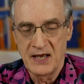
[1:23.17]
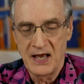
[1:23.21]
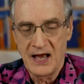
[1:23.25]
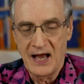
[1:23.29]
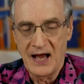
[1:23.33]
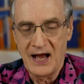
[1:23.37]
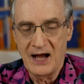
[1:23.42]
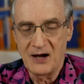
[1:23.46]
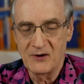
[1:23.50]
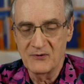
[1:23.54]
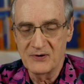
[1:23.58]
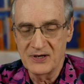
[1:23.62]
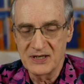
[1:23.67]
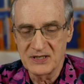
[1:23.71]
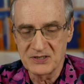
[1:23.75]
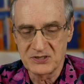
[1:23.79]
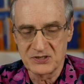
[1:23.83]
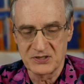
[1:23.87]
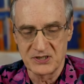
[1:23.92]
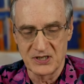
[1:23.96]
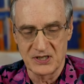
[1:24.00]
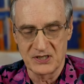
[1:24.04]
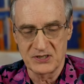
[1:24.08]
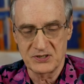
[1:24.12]
How
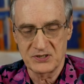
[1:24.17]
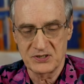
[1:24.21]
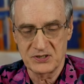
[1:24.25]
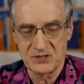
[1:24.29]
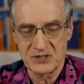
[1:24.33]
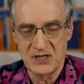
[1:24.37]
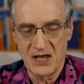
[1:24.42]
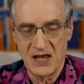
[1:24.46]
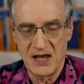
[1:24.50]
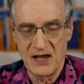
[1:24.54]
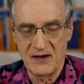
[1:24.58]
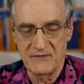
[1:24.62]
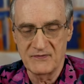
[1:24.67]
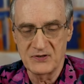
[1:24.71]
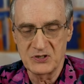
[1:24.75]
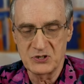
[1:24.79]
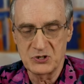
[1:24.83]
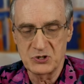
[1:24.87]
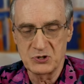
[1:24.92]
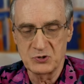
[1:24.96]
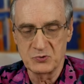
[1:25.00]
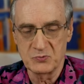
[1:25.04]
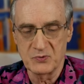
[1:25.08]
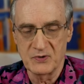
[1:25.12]
is this?
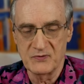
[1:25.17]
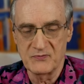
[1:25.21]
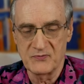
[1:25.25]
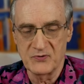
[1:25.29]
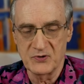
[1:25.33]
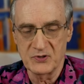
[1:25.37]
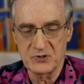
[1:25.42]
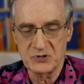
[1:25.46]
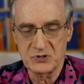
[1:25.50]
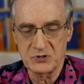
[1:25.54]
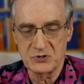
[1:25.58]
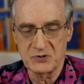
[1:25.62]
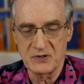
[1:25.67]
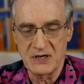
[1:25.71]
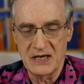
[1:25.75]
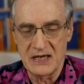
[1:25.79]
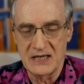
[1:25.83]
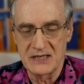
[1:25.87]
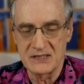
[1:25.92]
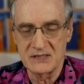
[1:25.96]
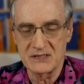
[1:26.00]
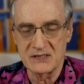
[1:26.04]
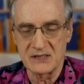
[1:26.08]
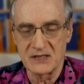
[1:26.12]
Haven't you reversed your
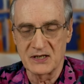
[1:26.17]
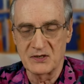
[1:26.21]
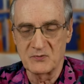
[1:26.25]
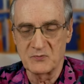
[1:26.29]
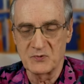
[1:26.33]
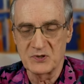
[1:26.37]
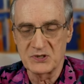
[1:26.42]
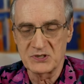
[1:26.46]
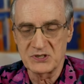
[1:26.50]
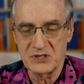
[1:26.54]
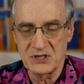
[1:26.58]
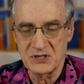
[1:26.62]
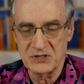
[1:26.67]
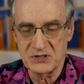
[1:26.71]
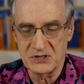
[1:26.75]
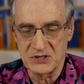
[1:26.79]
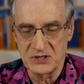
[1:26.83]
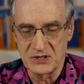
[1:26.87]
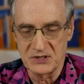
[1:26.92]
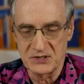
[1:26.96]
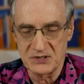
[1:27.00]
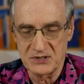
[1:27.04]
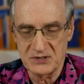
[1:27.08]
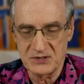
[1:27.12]
insulin
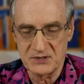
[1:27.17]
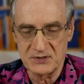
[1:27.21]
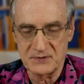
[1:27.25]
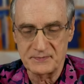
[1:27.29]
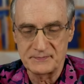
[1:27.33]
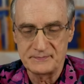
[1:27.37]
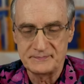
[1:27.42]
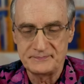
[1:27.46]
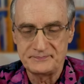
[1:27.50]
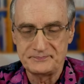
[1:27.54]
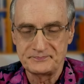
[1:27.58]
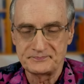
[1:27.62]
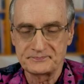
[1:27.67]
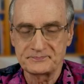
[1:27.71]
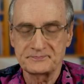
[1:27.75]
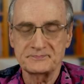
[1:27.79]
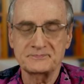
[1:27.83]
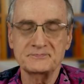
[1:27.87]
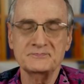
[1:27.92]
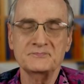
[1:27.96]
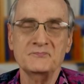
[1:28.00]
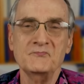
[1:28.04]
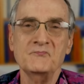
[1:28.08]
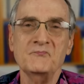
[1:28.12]
resistance?
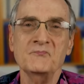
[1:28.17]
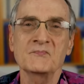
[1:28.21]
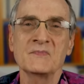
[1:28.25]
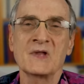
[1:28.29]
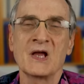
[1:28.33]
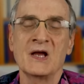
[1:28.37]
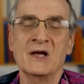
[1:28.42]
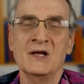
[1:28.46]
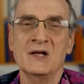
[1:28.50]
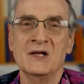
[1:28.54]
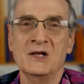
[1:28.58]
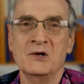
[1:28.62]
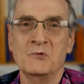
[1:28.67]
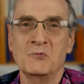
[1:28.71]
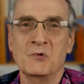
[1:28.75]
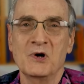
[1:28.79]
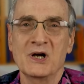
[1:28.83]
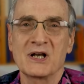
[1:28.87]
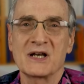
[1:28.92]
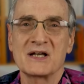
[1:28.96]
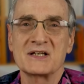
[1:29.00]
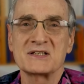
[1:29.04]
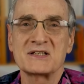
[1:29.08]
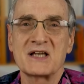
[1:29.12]

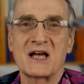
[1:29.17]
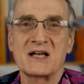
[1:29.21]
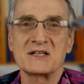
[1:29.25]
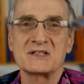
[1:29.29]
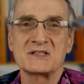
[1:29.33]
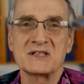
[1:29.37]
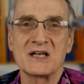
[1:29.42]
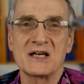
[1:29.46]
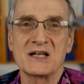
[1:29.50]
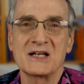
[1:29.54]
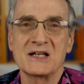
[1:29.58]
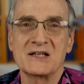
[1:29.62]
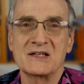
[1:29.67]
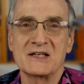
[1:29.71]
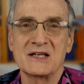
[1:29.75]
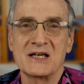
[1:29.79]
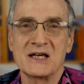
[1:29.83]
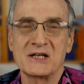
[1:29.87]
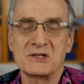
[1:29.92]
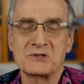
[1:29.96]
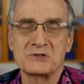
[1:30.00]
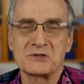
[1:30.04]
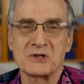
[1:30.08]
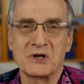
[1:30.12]
Well, as I said in
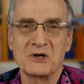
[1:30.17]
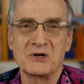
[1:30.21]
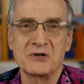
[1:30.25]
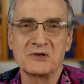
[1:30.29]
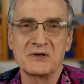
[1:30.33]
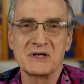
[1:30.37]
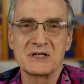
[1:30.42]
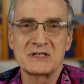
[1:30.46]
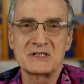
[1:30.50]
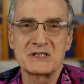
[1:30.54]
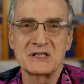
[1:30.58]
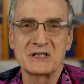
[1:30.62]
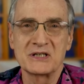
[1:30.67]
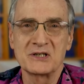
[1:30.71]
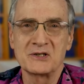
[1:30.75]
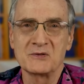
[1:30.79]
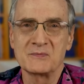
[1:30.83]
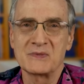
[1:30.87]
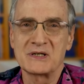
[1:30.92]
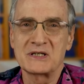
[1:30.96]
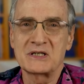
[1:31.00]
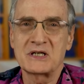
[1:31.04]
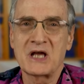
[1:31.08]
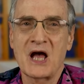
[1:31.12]
the intro, it's a
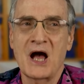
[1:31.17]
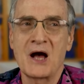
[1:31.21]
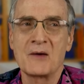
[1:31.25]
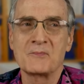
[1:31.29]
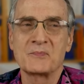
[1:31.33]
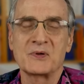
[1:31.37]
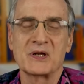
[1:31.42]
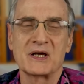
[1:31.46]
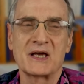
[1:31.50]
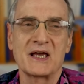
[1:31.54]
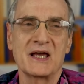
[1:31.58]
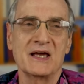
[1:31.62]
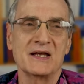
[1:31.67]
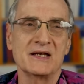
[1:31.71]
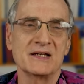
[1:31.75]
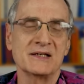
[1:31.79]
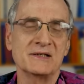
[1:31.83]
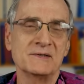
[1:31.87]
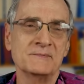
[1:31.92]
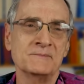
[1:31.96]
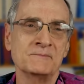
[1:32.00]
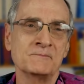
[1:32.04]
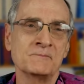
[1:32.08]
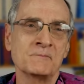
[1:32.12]
little bit
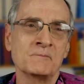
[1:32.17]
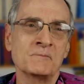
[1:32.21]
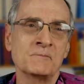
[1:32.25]
complicated.